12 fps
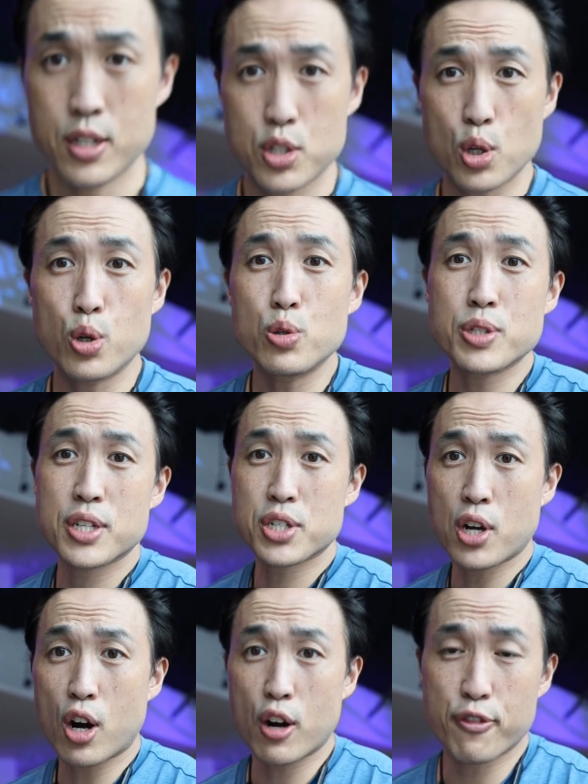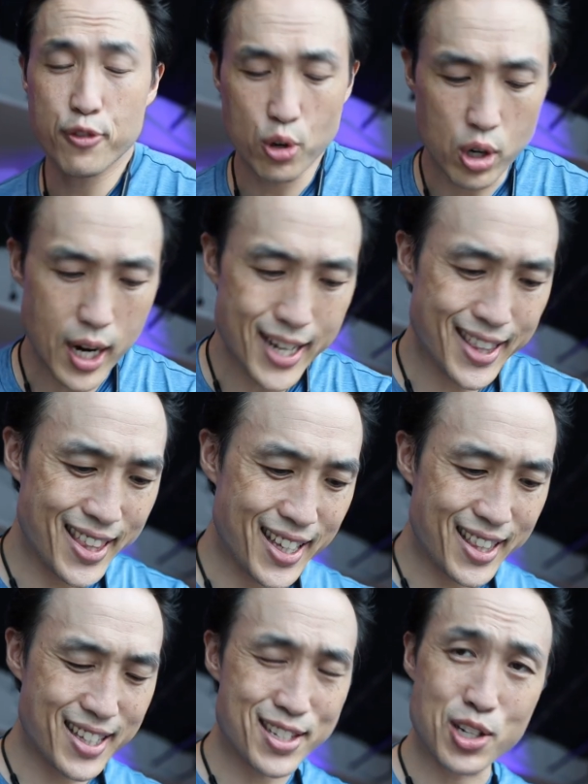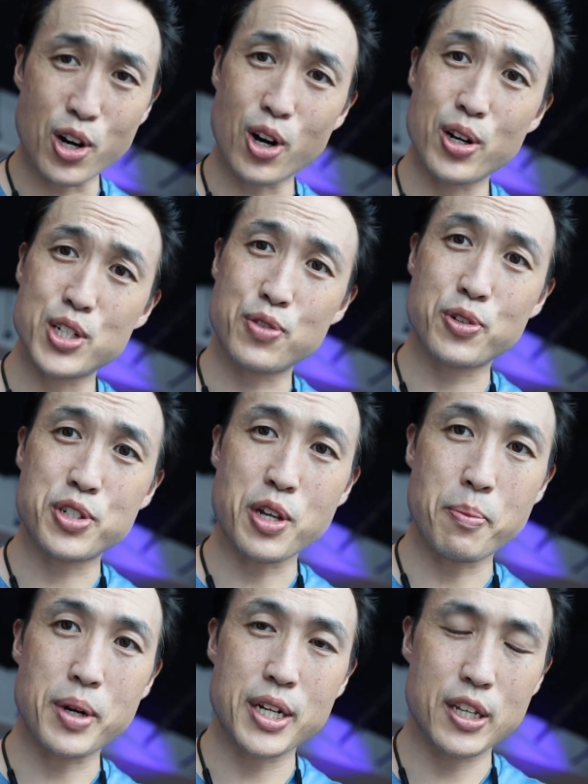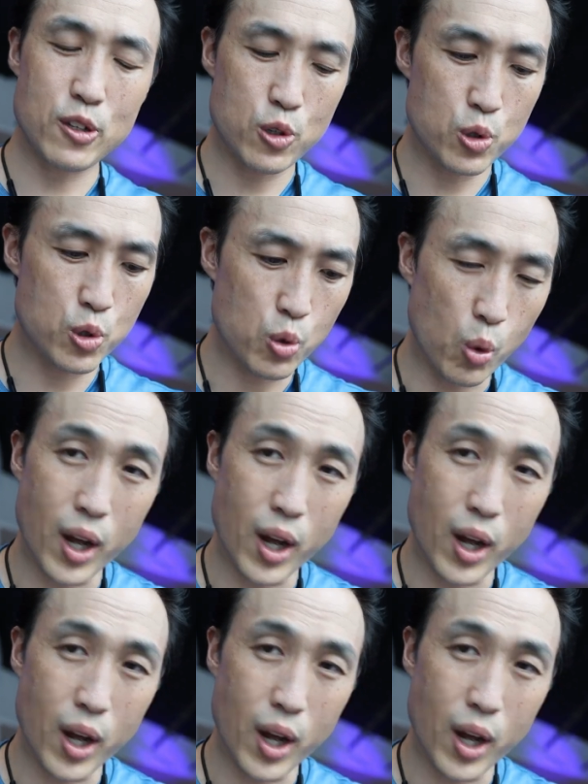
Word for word: So who's this car for? I think this car is for somebody who